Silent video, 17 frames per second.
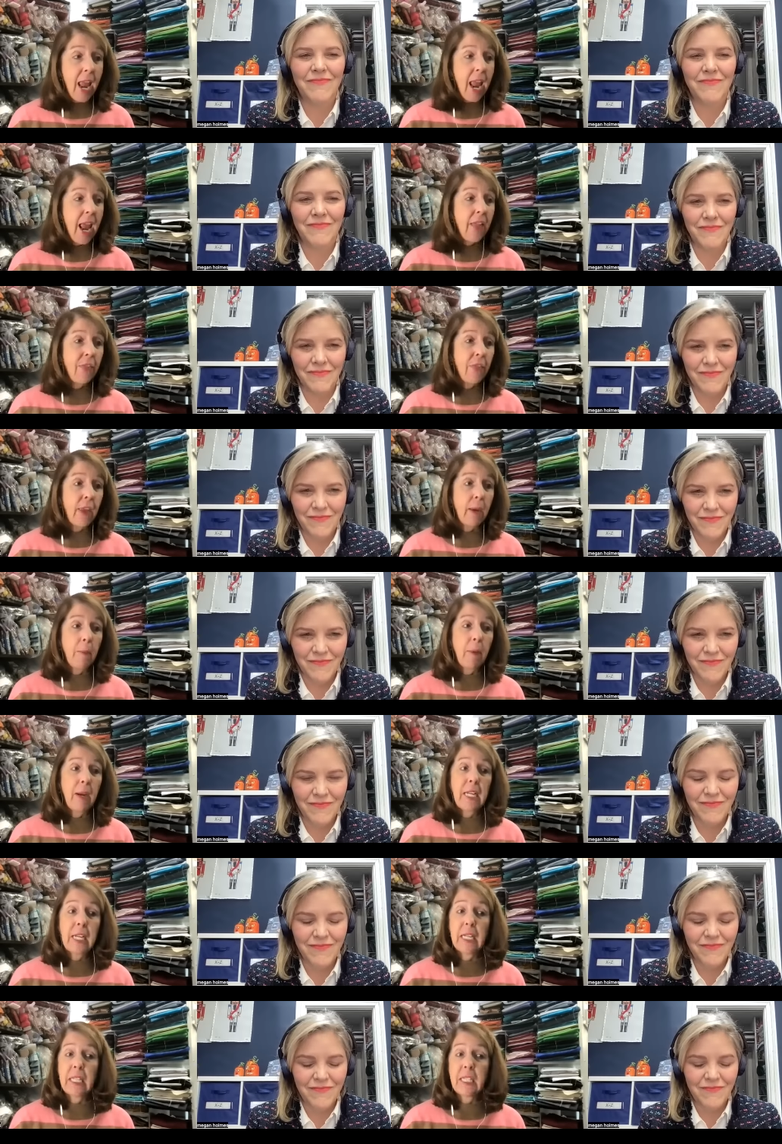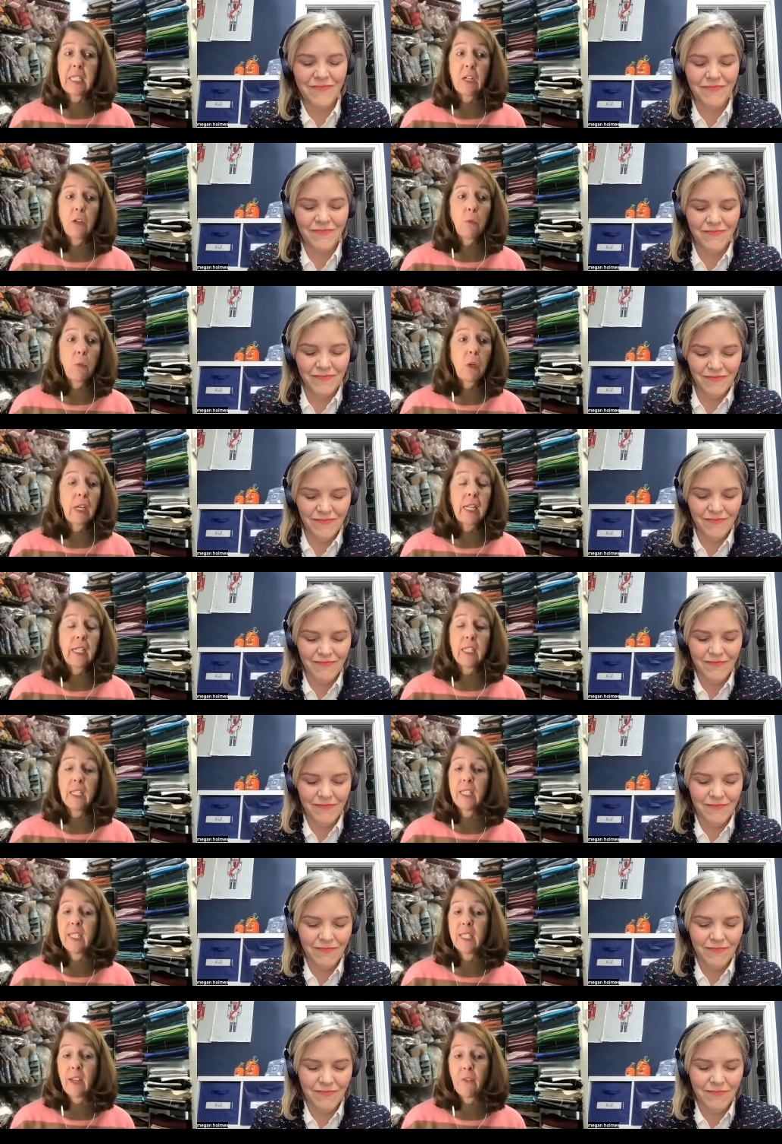Speaker 1: and they might not start working
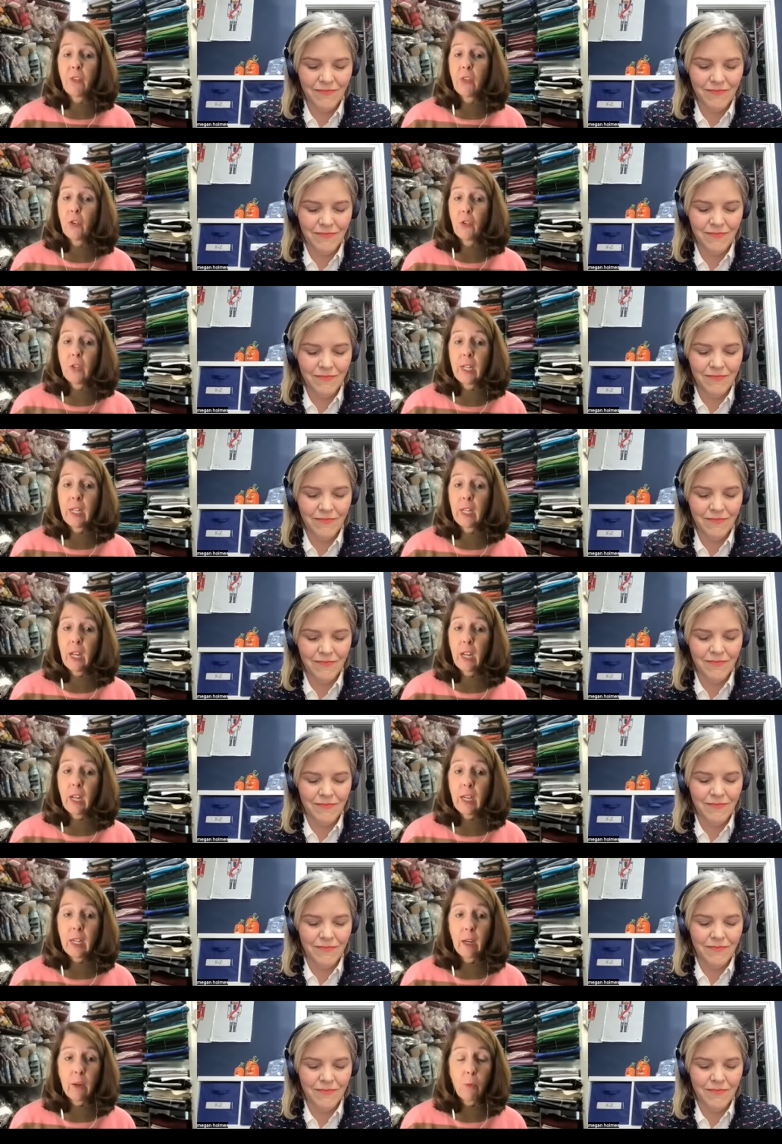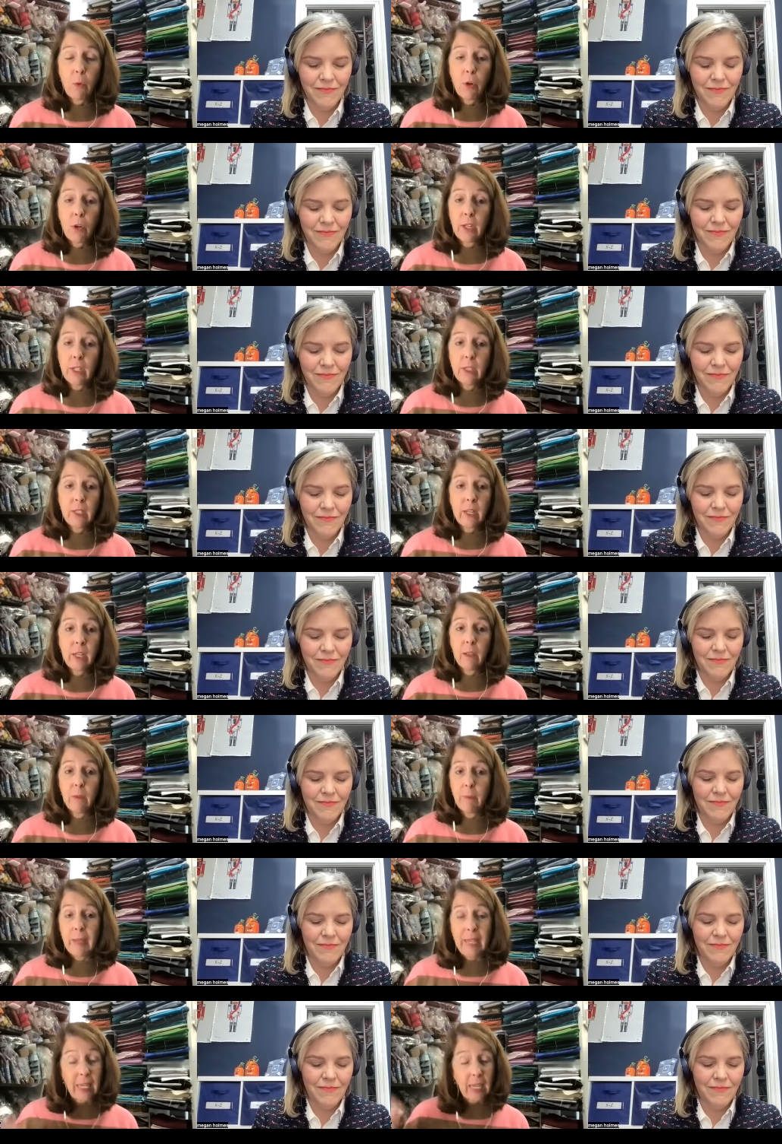till 7 30 at night and work until
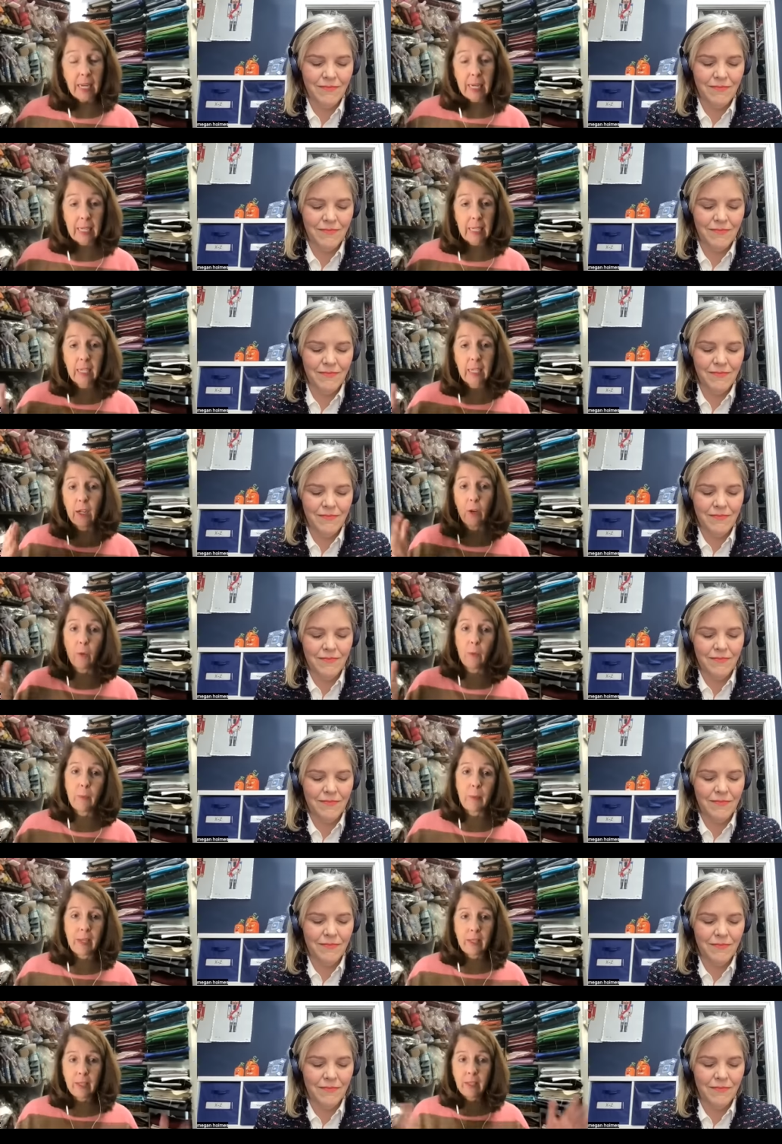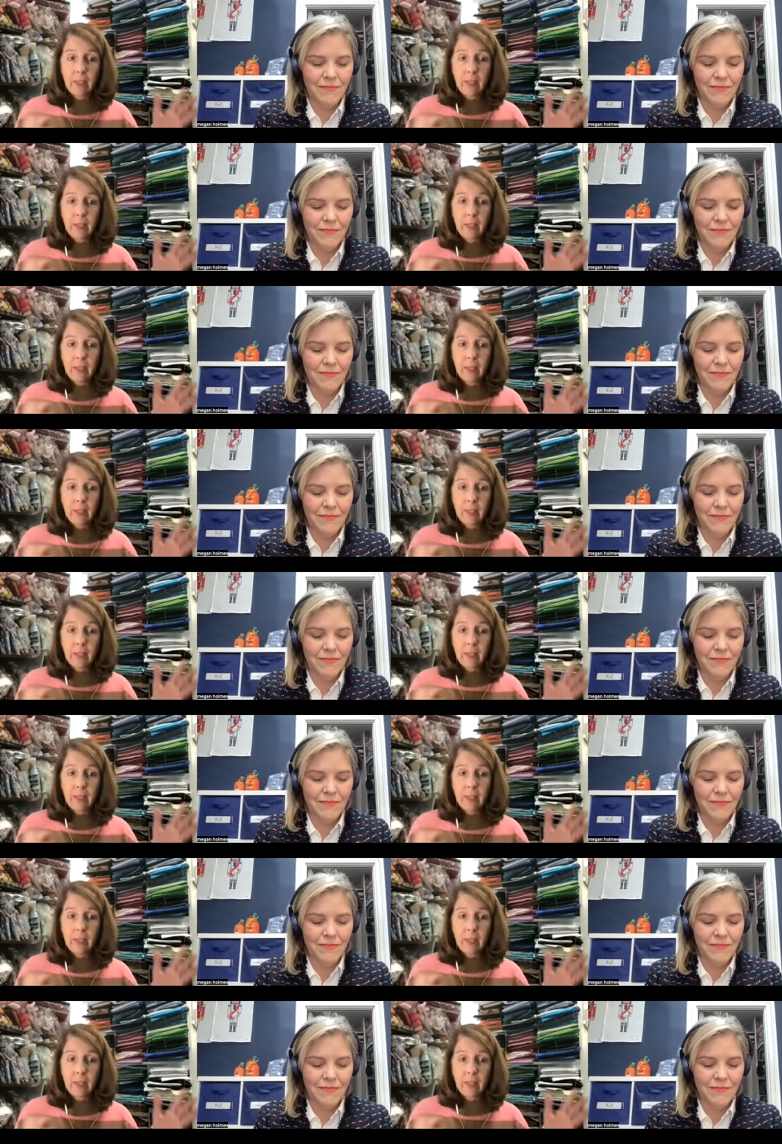midnight you know be,